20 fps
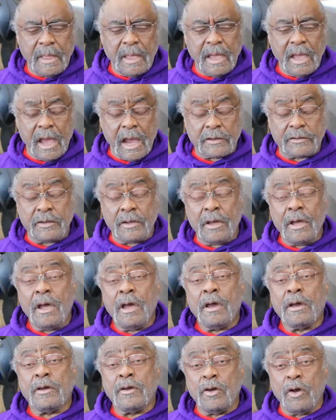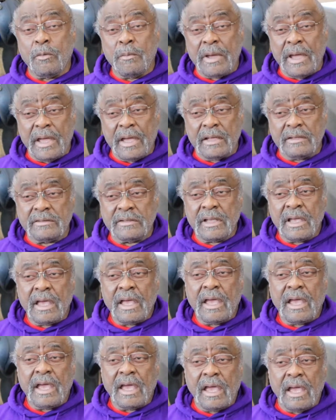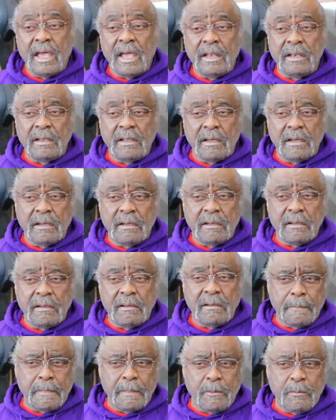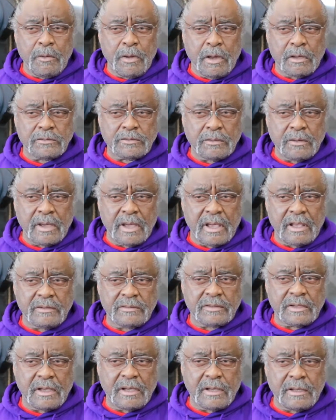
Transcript: Hector Gomez, and we also has